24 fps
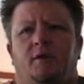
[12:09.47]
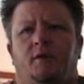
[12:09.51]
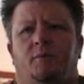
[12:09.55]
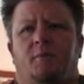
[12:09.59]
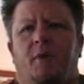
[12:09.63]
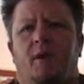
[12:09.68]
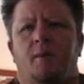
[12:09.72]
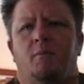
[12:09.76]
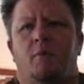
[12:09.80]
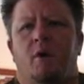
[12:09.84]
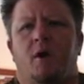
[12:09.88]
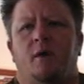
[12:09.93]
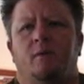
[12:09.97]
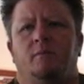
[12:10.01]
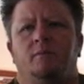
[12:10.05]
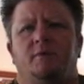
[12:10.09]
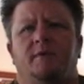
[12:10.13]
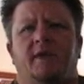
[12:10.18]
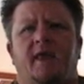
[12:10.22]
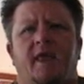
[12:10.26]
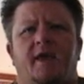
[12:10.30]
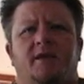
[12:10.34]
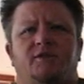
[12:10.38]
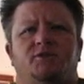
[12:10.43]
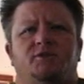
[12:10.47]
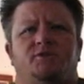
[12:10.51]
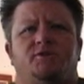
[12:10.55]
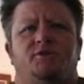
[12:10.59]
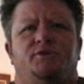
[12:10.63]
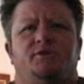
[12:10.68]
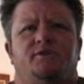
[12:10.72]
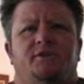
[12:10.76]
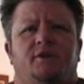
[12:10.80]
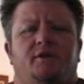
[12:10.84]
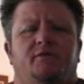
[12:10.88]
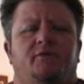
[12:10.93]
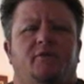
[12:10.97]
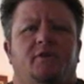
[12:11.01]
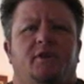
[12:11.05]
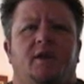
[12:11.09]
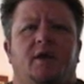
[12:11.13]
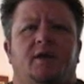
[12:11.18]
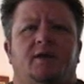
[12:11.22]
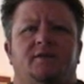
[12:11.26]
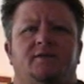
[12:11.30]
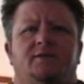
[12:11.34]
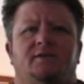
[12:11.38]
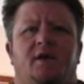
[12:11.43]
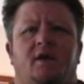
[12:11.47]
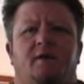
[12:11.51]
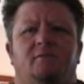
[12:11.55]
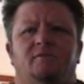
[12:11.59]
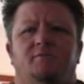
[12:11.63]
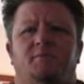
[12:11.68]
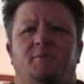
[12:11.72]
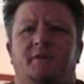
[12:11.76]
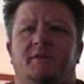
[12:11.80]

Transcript: my mom catches herself a lot of times,